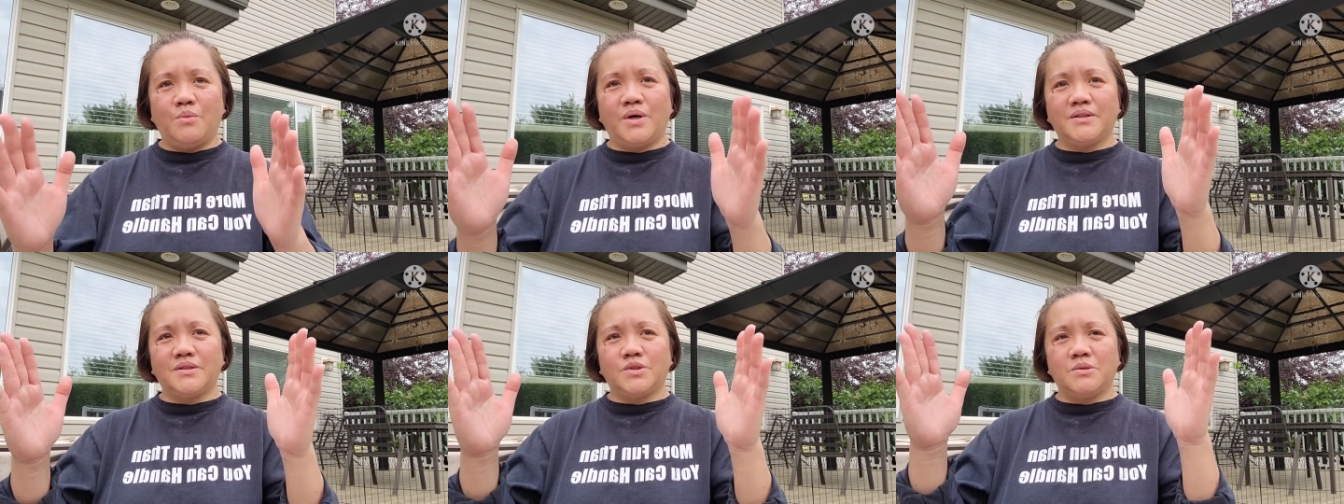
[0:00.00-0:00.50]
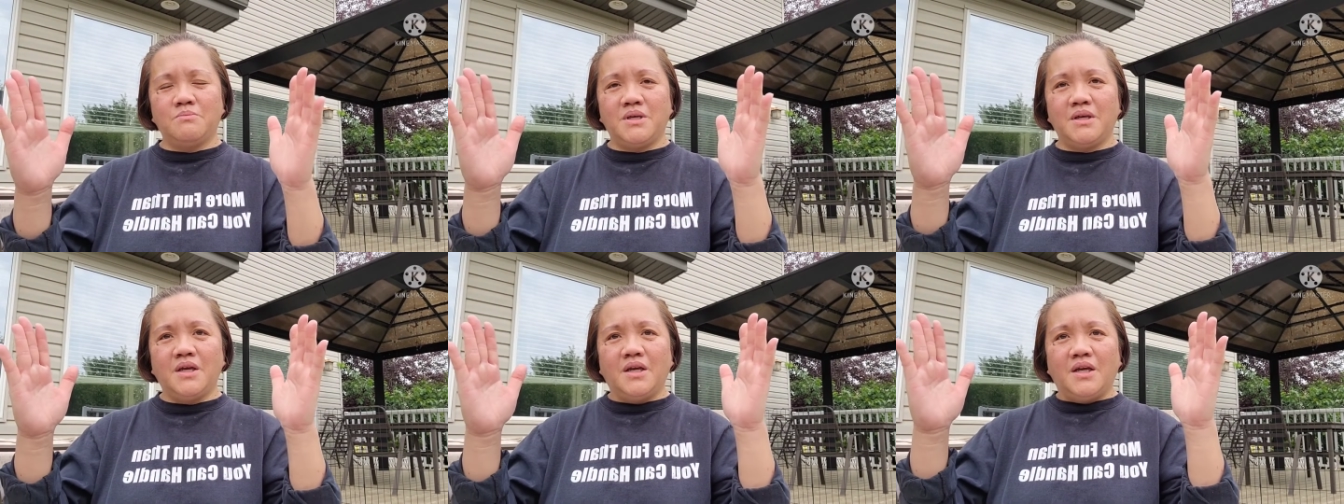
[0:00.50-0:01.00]
I I want it
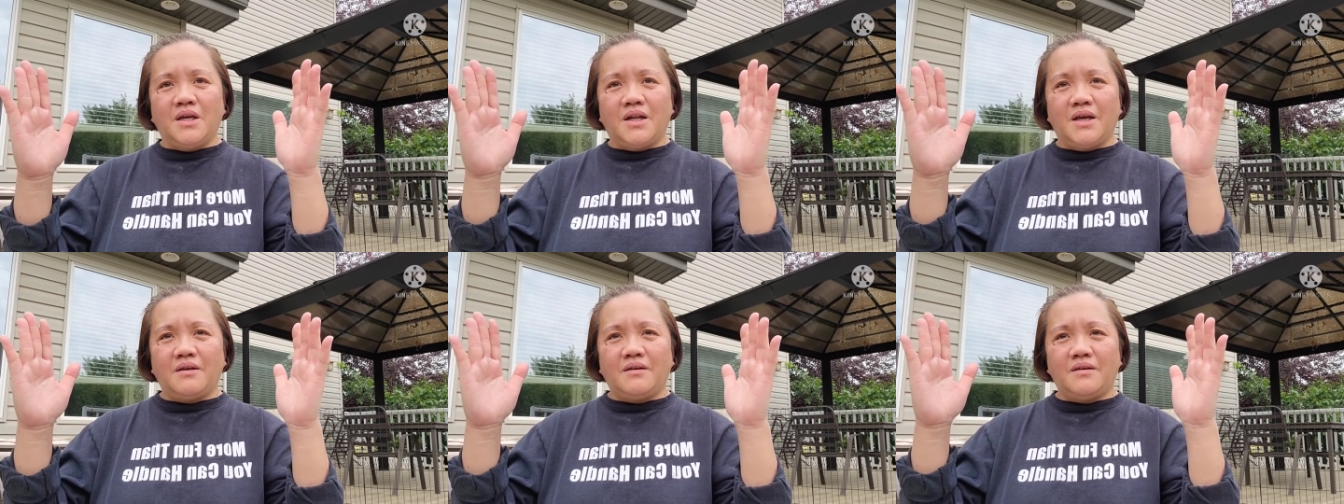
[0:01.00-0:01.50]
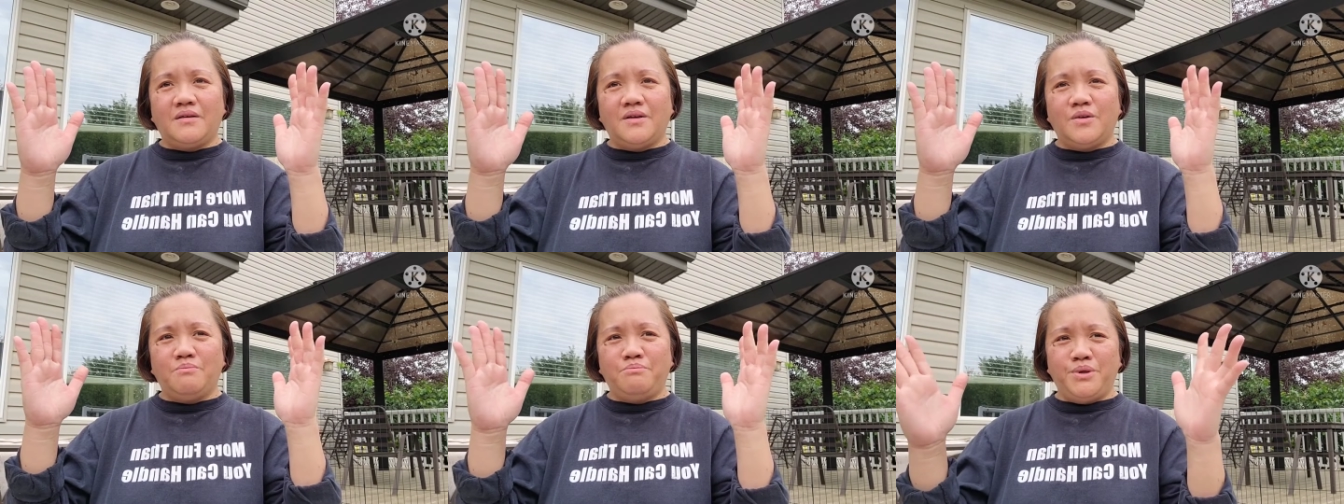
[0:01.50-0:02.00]
to be like
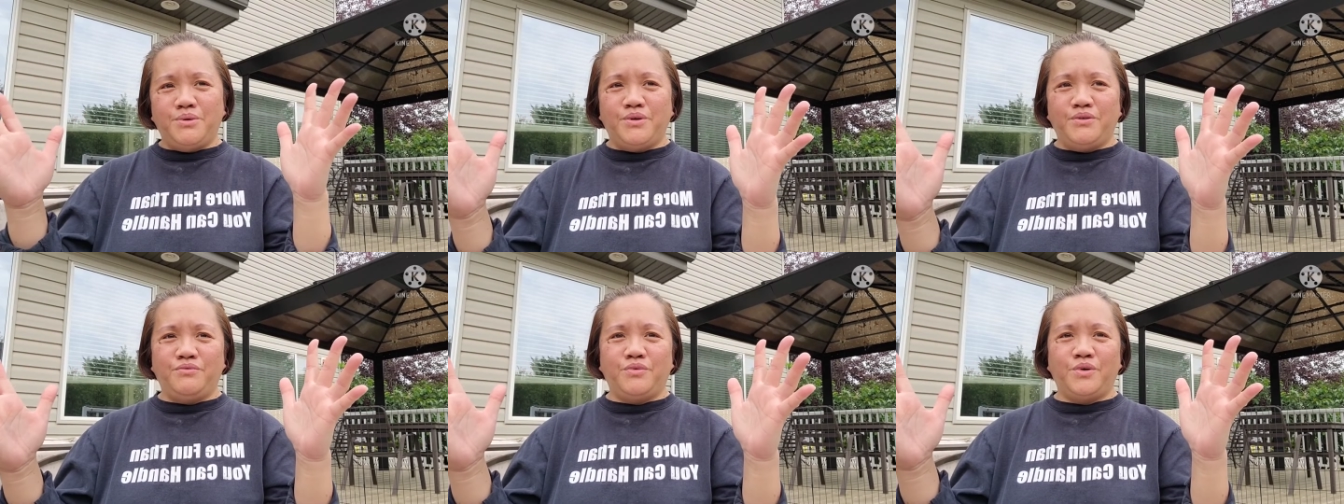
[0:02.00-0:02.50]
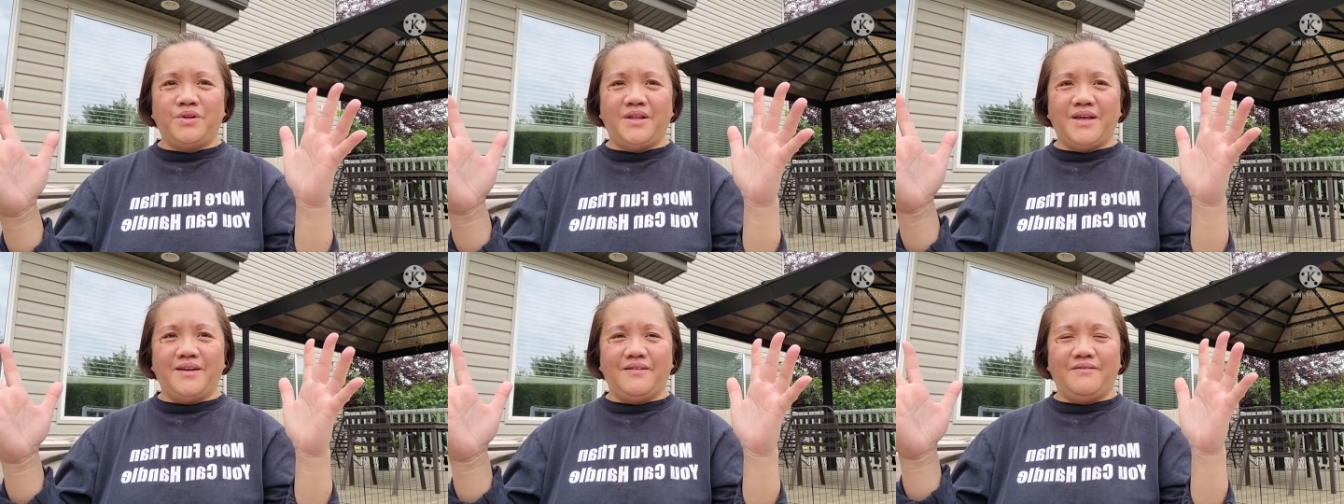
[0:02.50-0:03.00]
you know
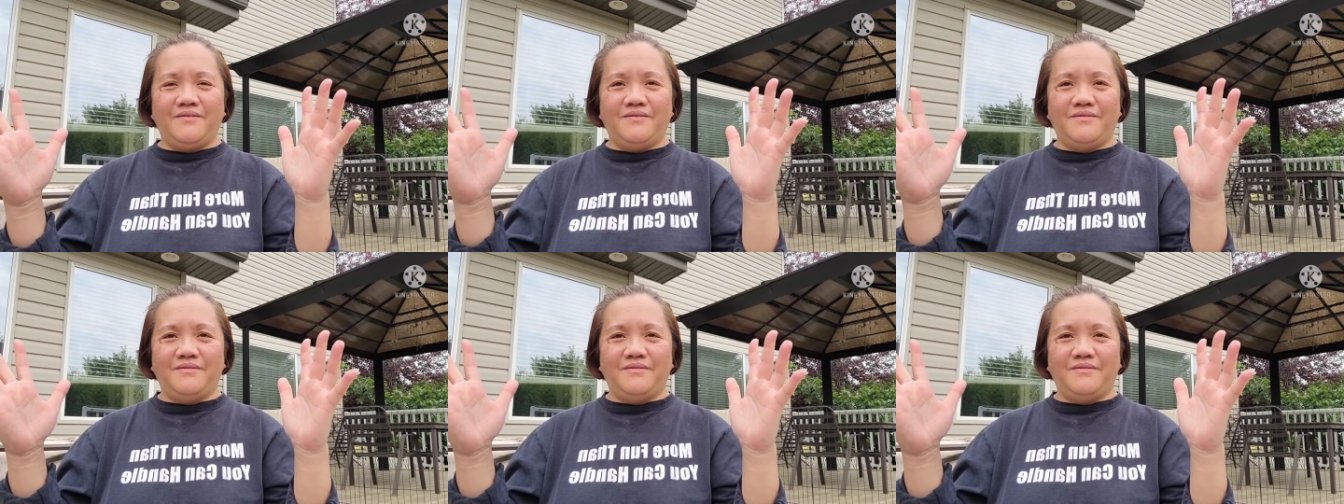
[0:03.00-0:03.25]
beautiful like